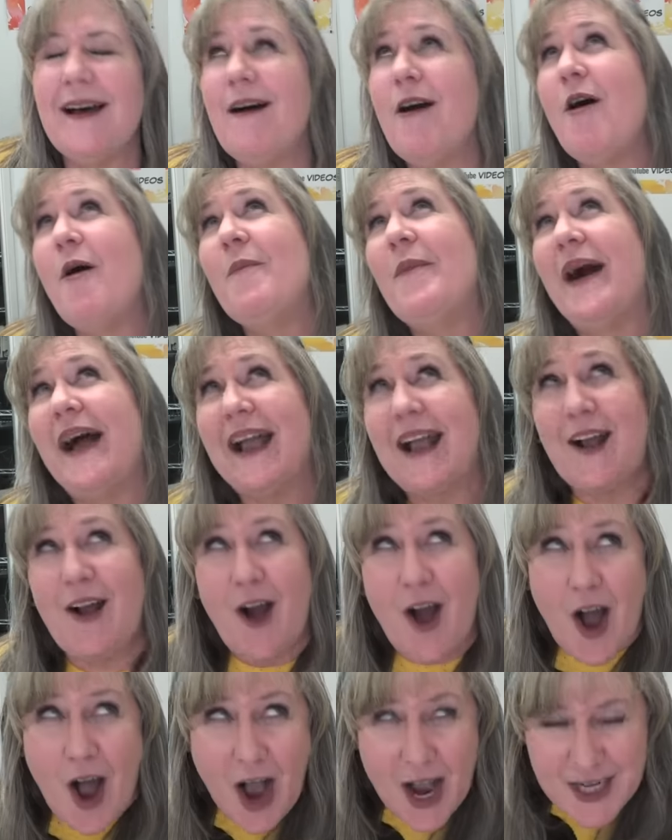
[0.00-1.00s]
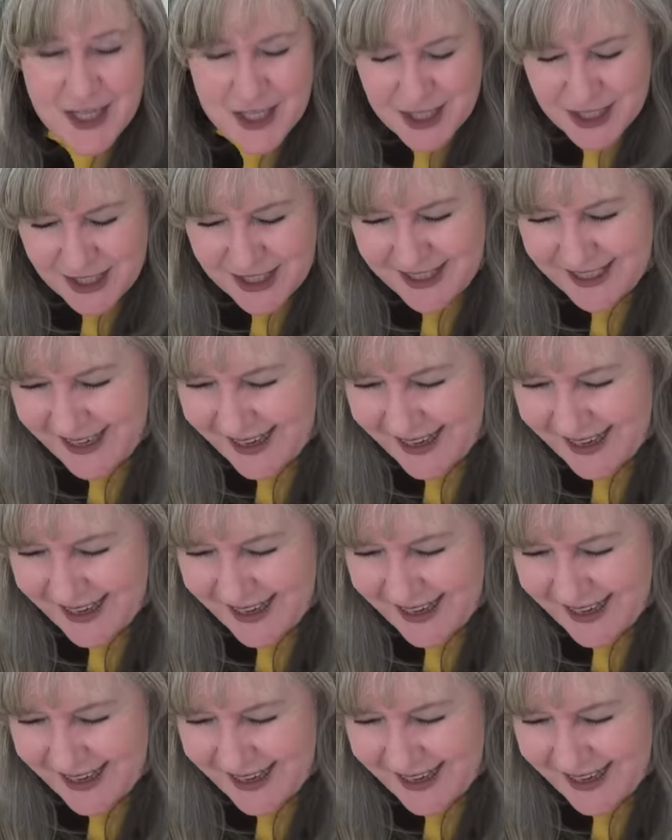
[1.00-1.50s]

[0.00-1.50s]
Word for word: Oh my gosh!